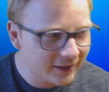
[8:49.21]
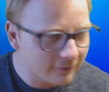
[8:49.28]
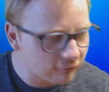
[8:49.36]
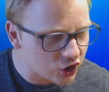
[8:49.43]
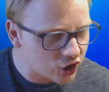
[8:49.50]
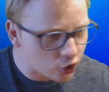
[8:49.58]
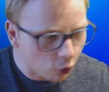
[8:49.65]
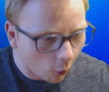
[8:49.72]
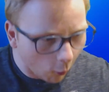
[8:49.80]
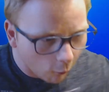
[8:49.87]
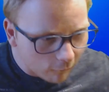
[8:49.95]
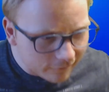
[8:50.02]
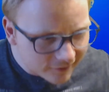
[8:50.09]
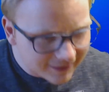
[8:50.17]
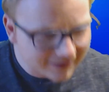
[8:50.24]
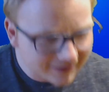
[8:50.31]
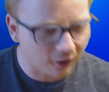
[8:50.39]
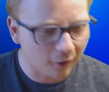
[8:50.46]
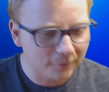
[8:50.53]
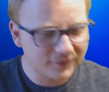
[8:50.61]
It was so over the
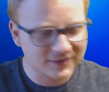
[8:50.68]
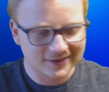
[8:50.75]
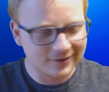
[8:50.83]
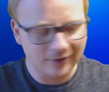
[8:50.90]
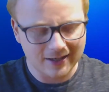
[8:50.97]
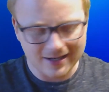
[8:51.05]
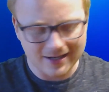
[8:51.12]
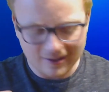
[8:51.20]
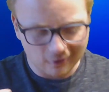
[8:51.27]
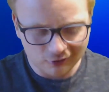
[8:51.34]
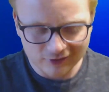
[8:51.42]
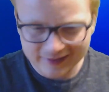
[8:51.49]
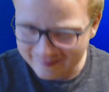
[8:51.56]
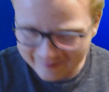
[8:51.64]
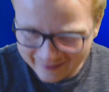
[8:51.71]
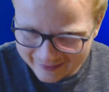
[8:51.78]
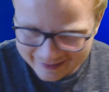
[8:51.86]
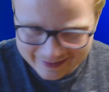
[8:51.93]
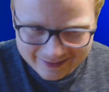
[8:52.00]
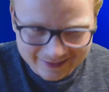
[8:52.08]
top, so
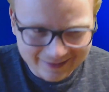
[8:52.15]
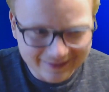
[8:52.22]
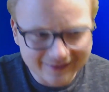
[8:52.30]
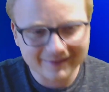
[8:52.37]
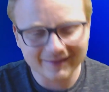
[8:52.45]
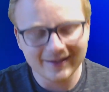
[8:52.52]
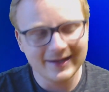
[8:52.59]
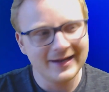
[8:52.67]
ridiculous,